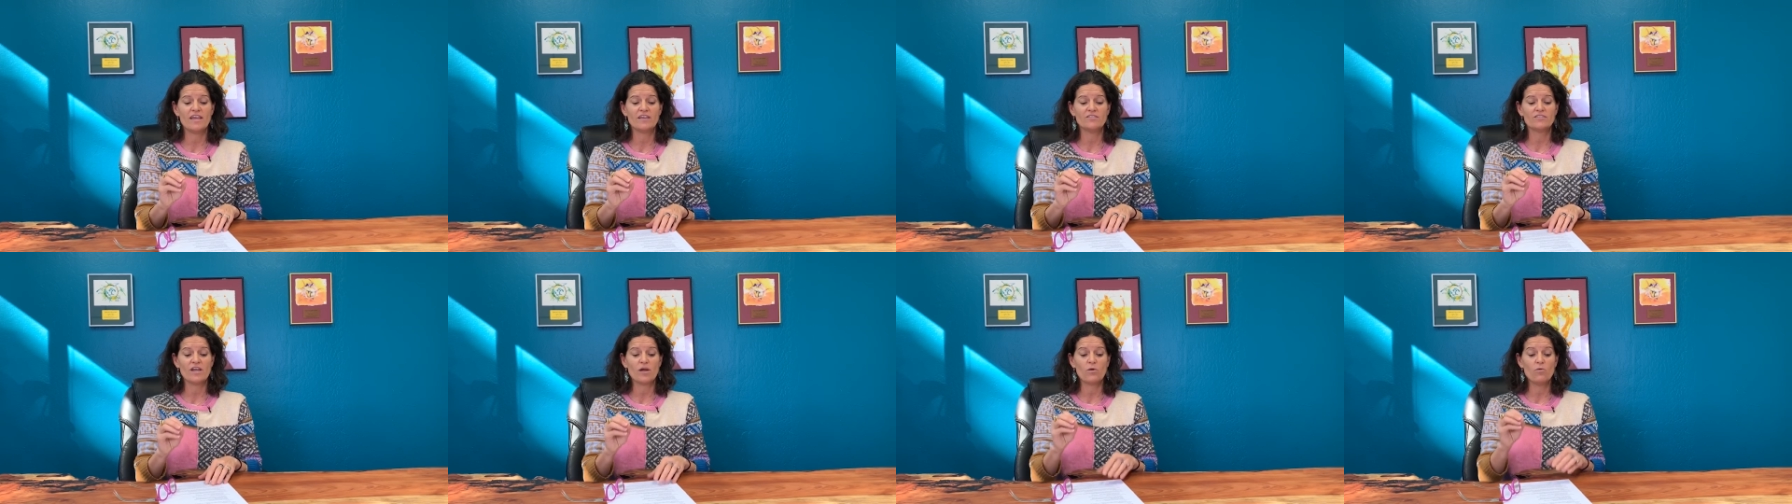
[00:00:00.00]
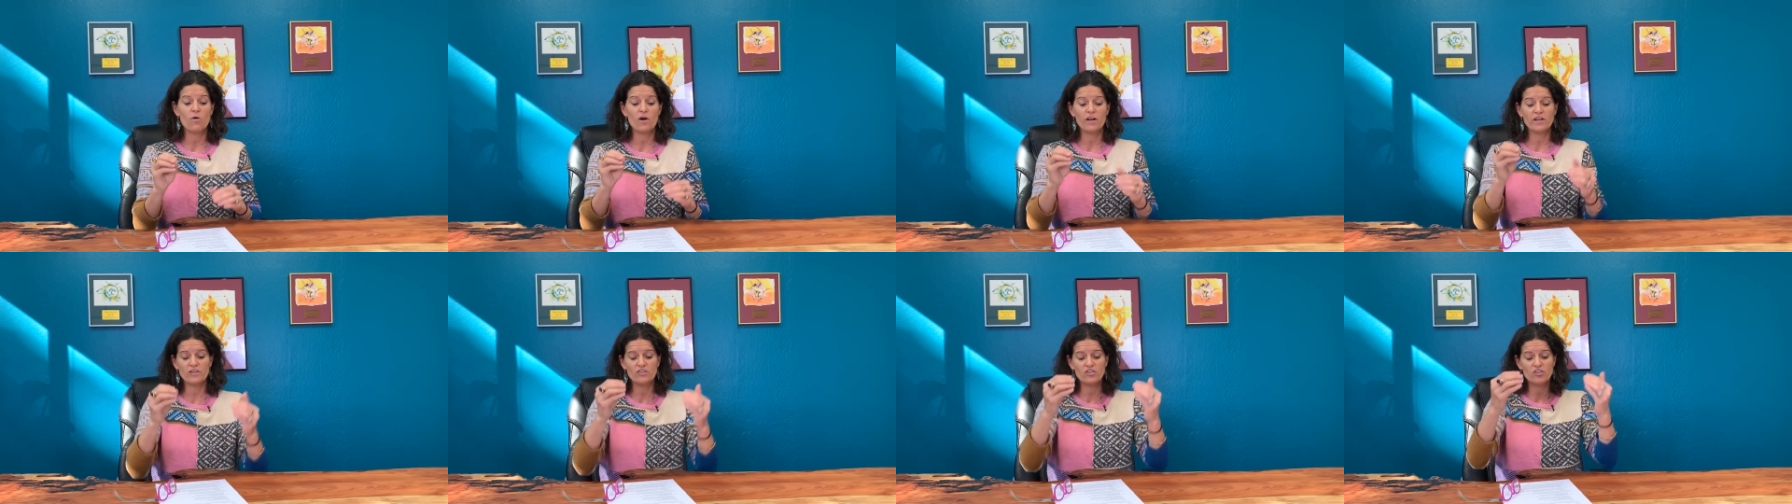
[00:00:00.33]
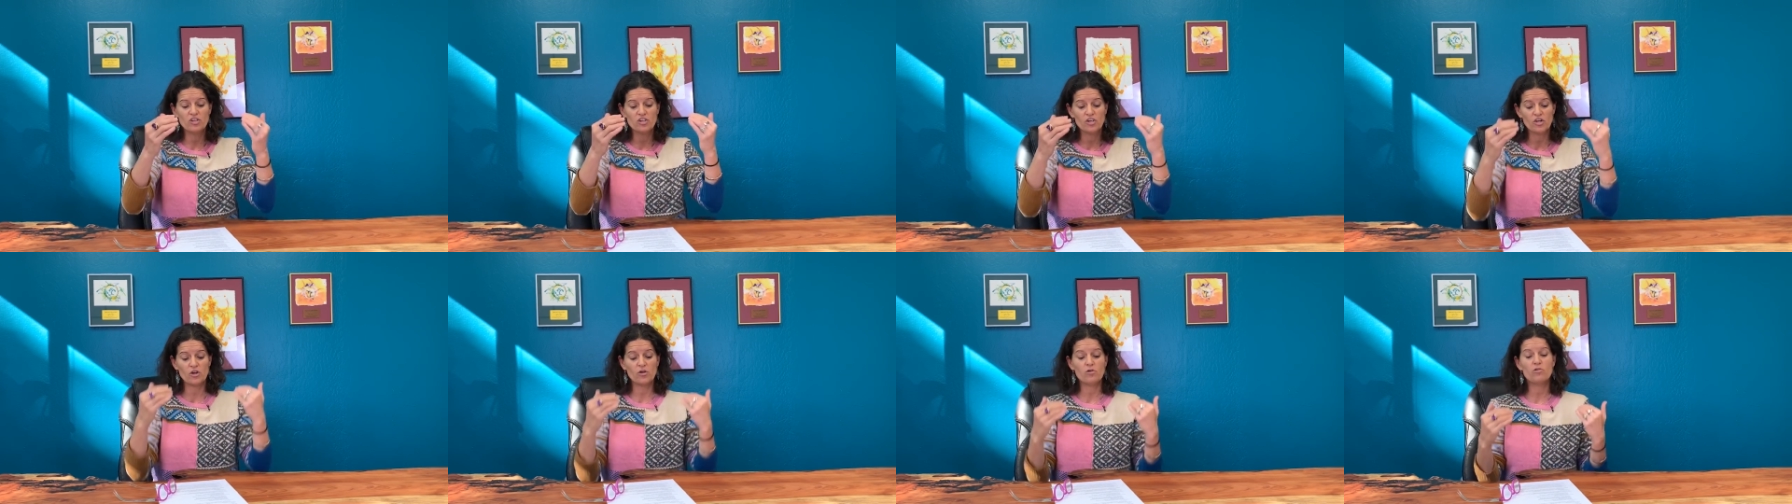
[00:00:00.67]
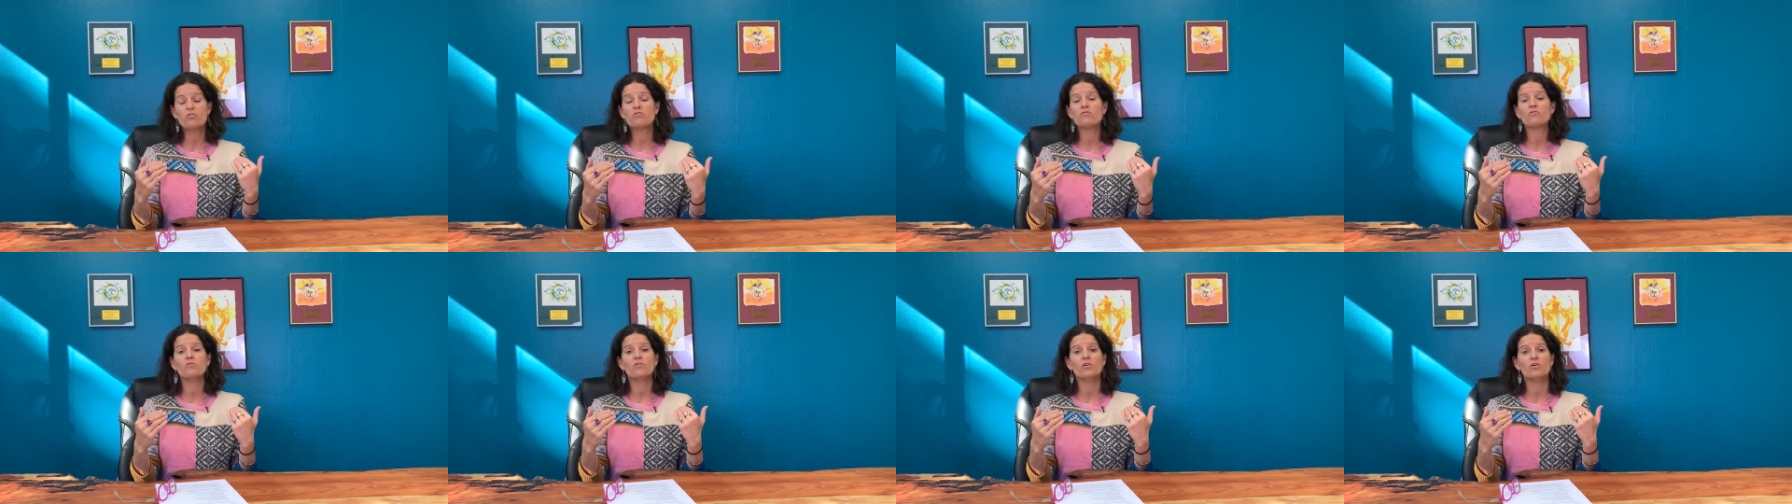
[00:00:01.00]
is I wanted to go
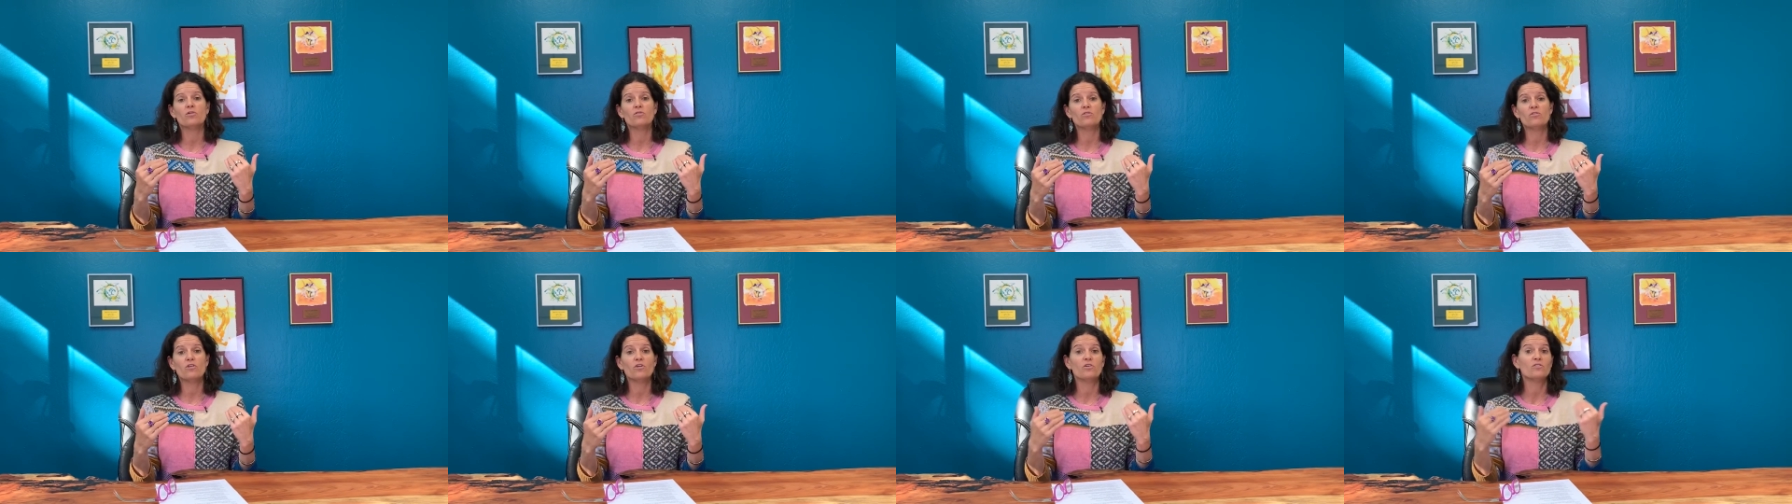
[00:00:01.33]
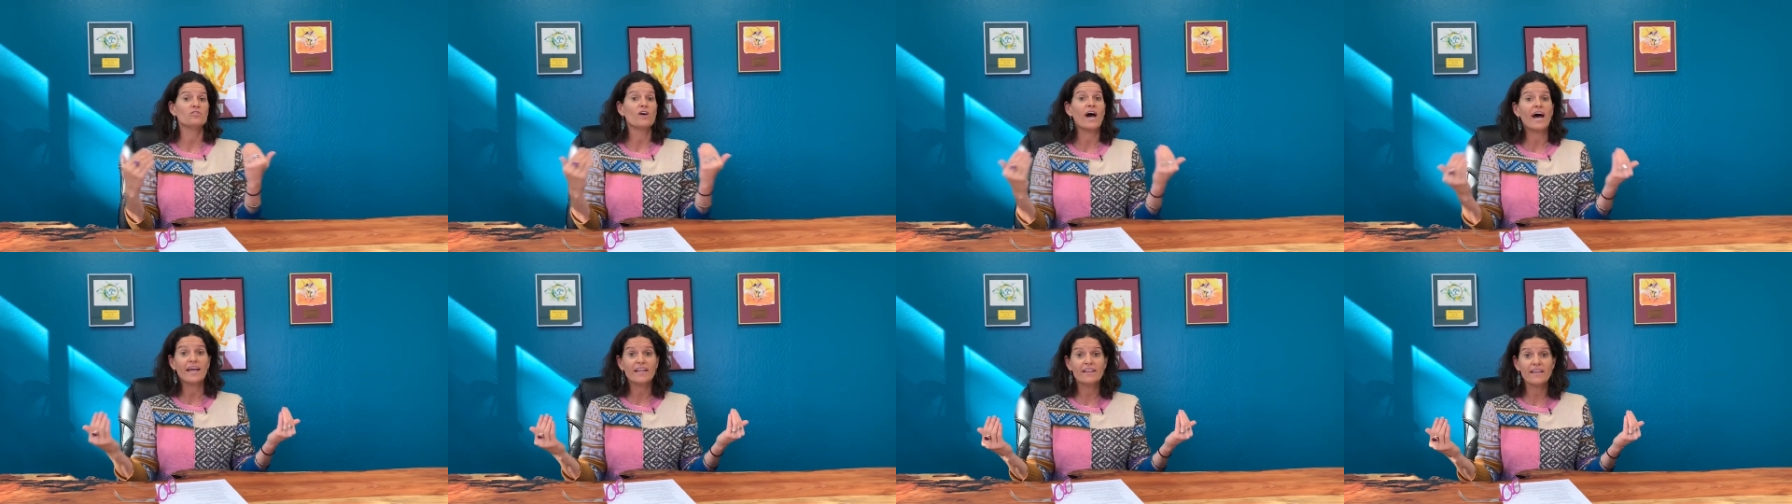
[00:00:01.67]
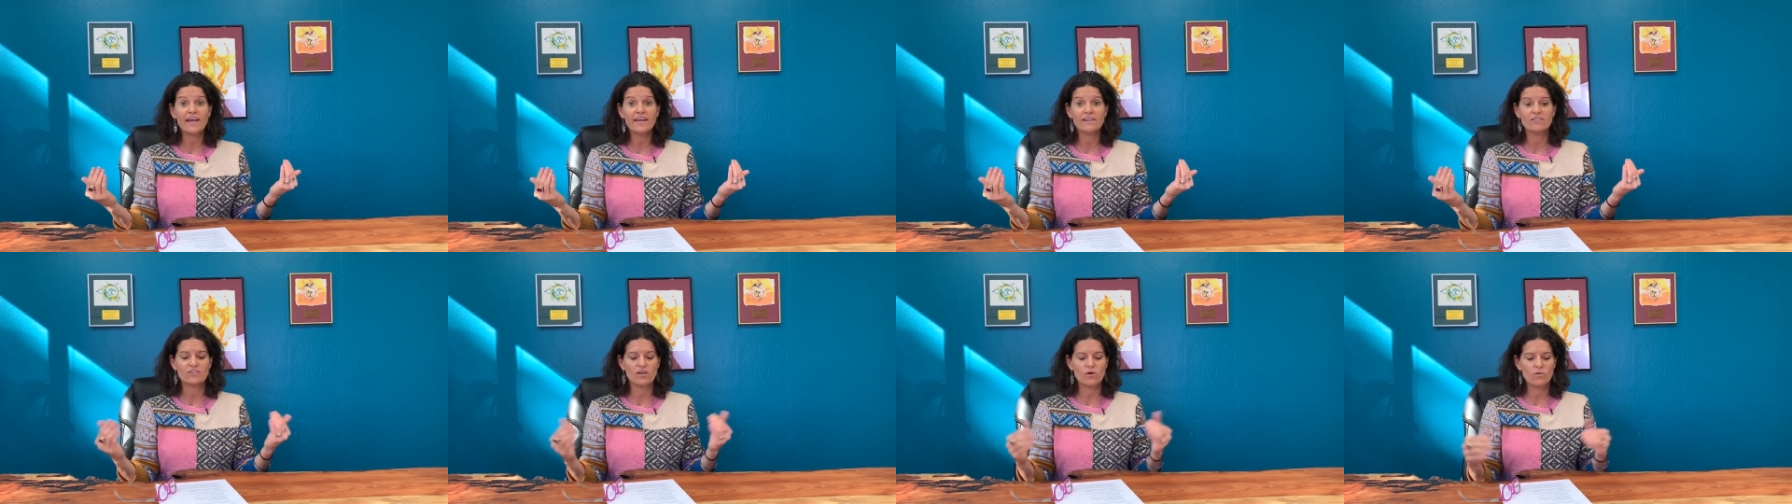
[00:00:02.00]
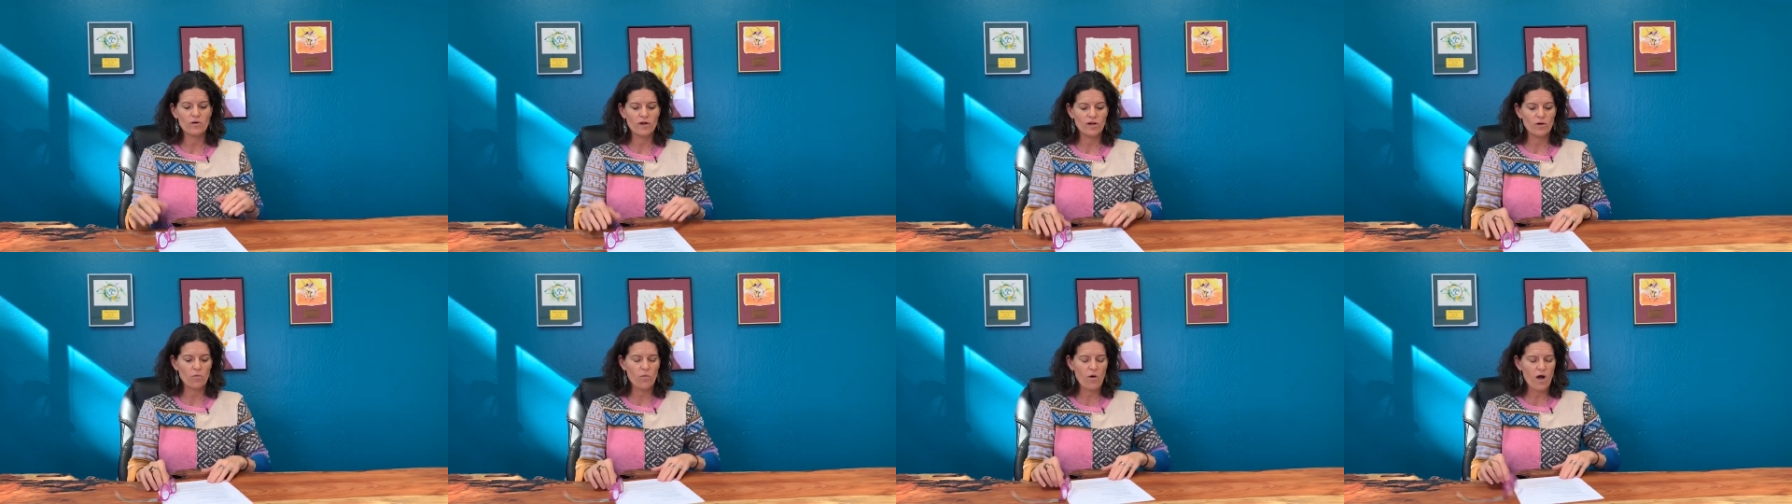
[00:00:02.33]
through those highlights. I
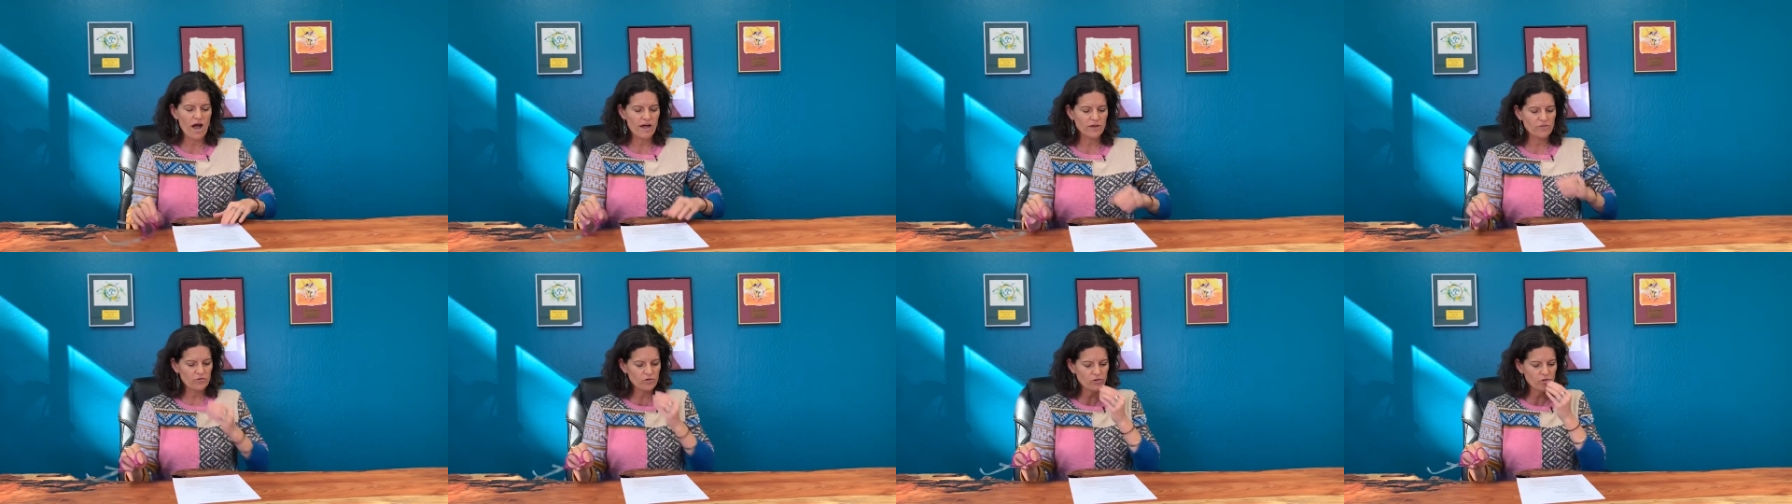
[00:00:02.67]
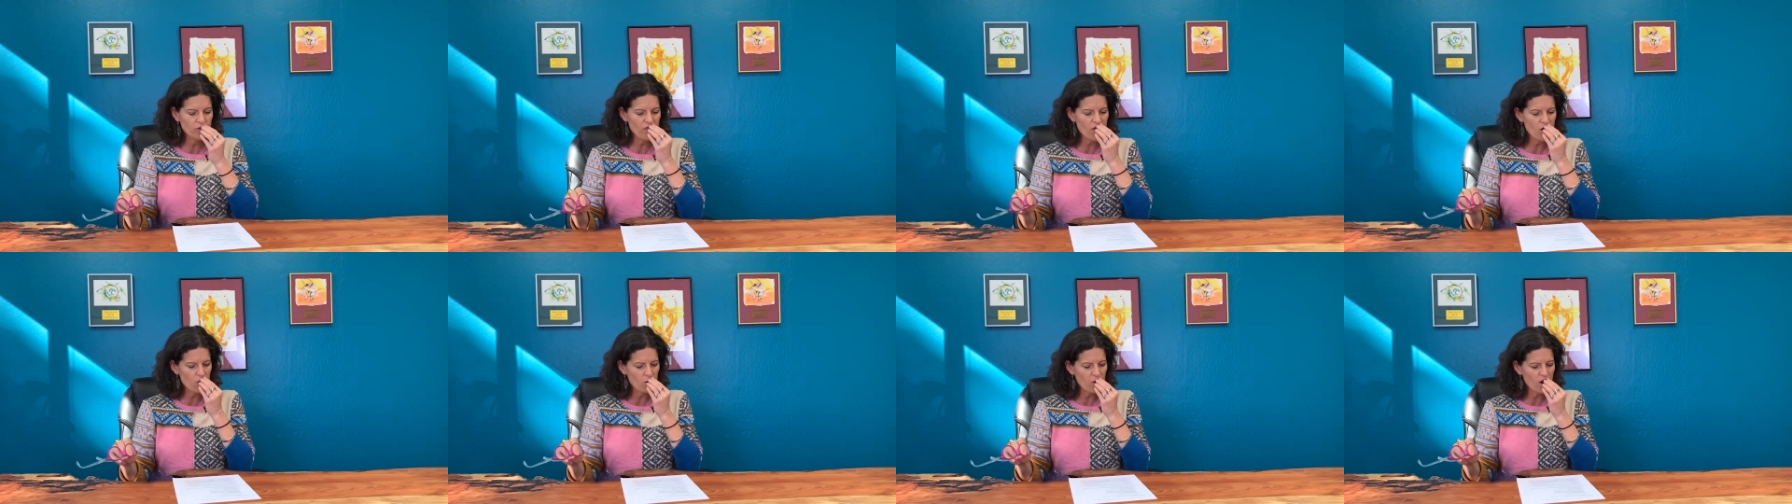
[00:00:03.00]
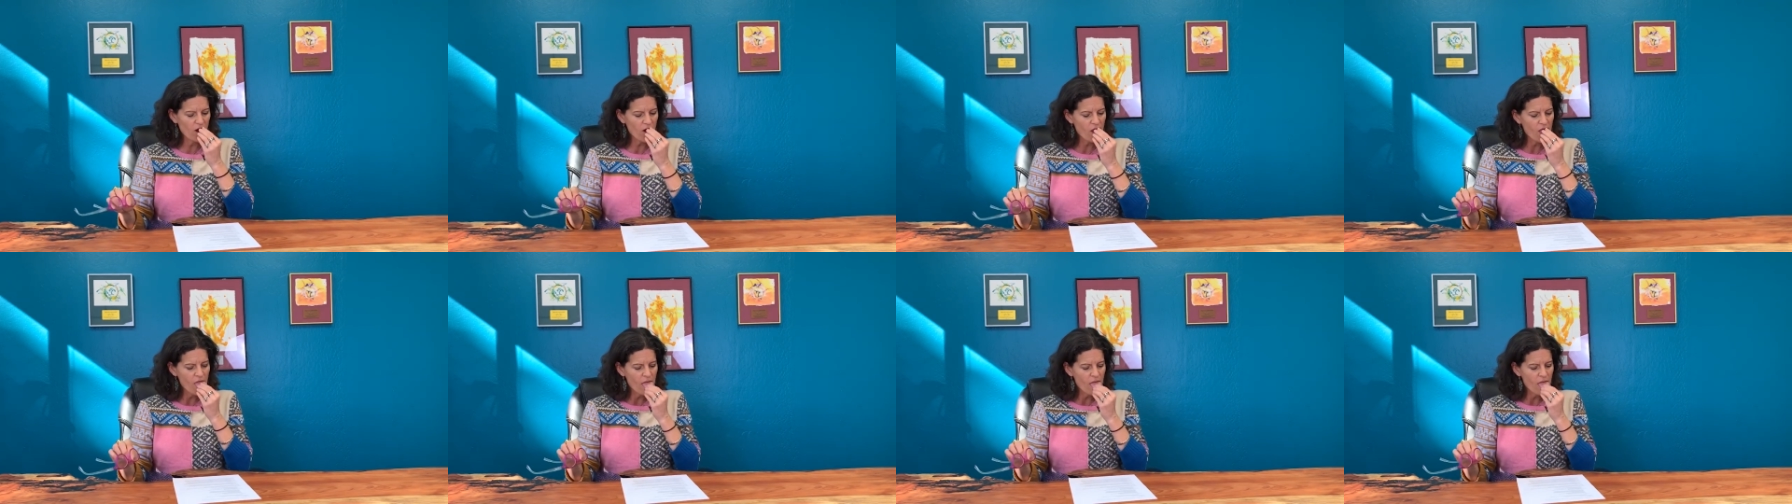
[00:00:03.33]
want to walk through, there were